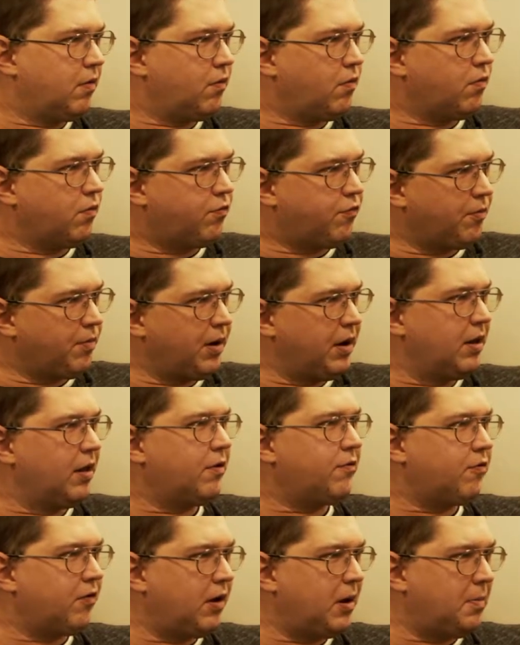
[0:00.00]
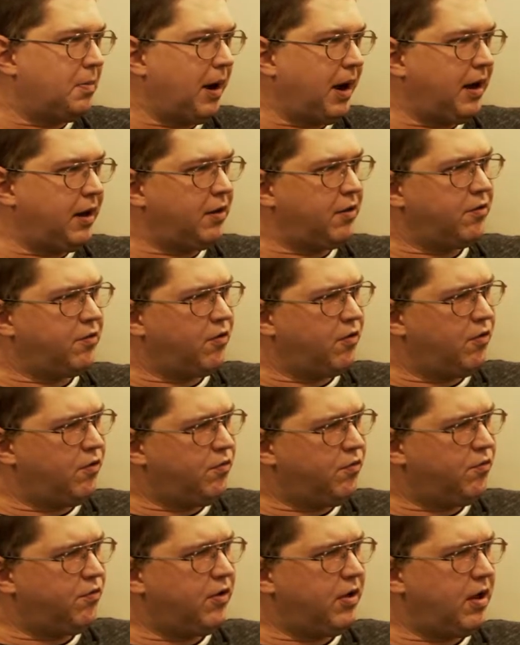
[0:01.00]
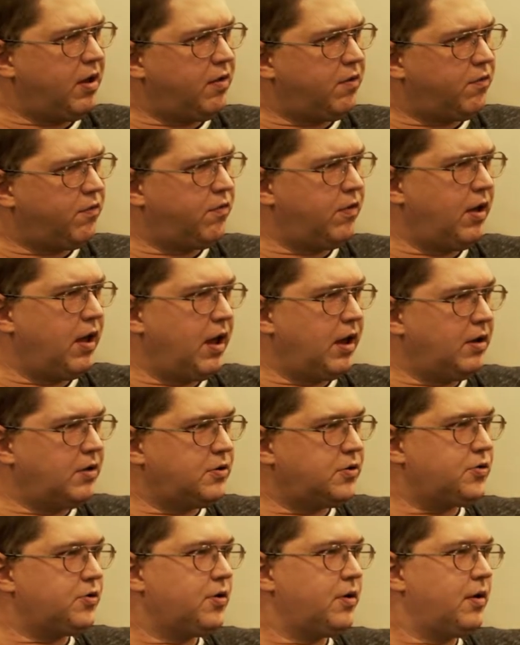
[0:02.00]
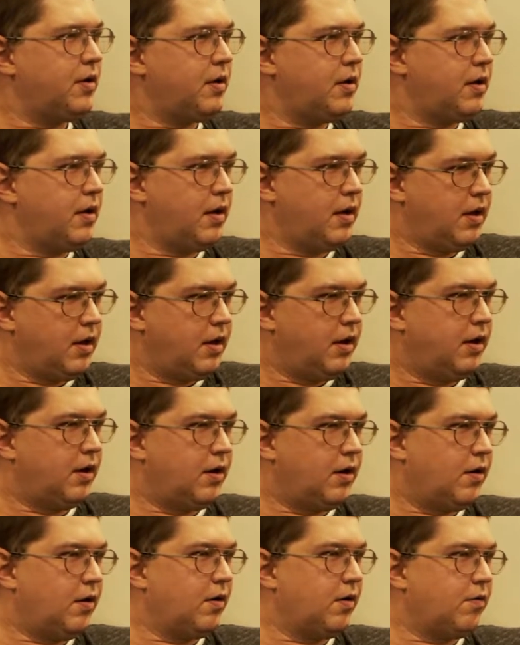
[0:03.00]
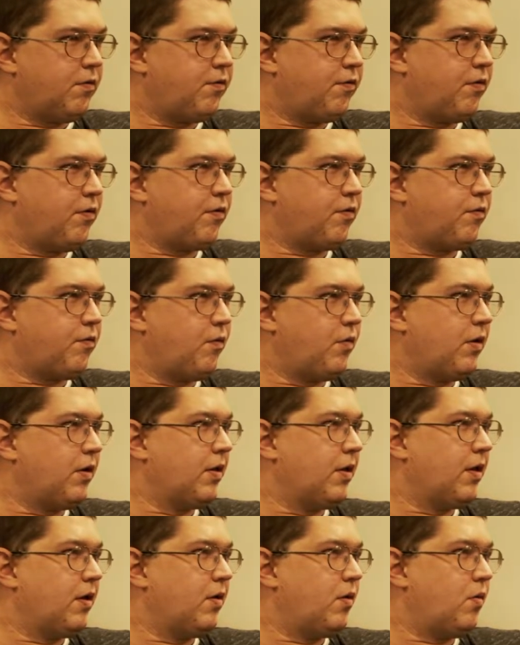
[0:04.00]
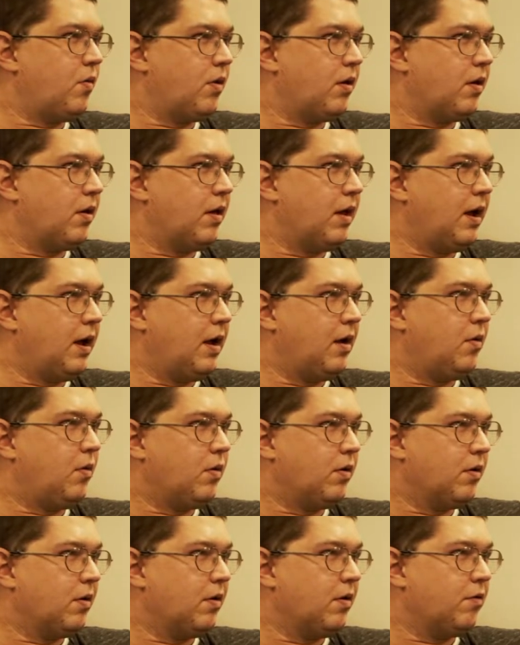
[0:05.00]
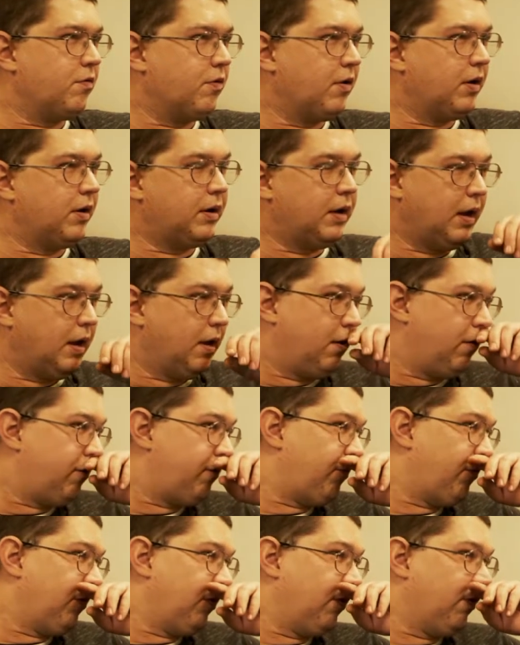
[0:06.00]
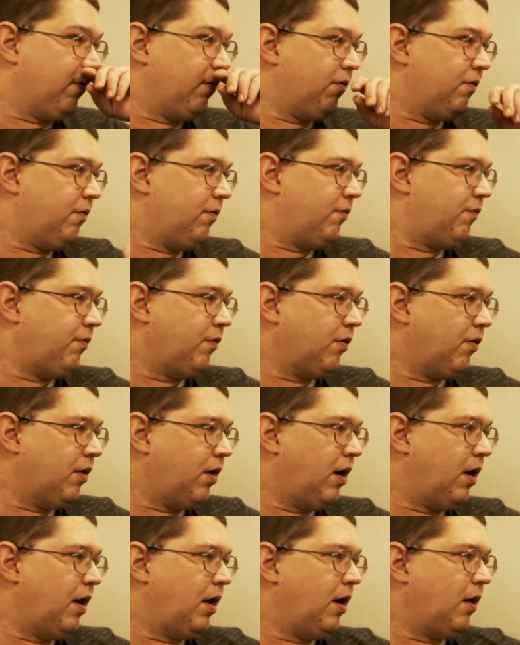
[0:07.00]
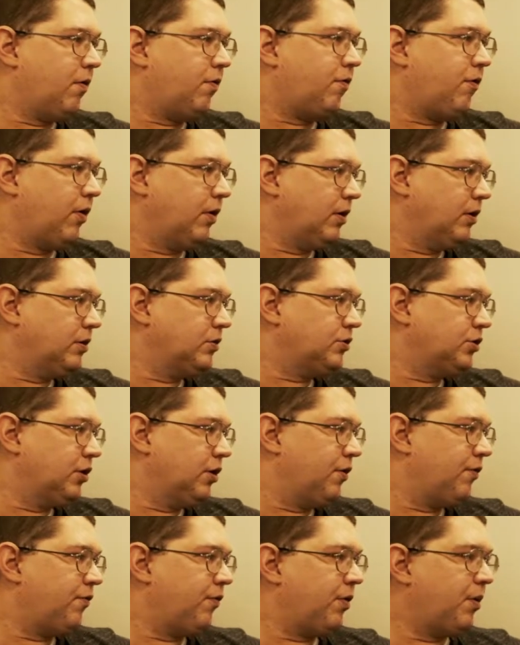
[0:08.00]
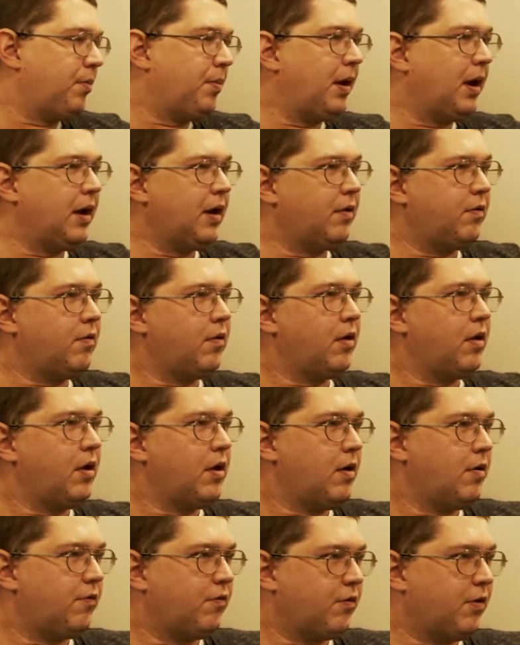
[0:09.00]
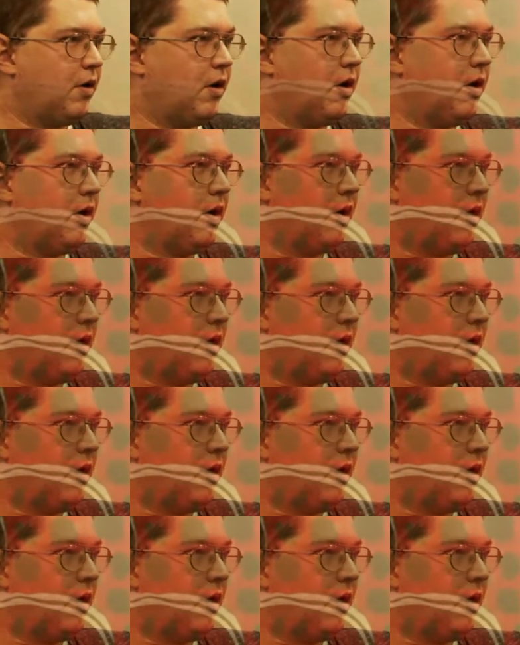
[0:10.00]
when somebody looks at a painting, they say, "Who's CHCH?" And it's one of those ideas for signature for the paint for the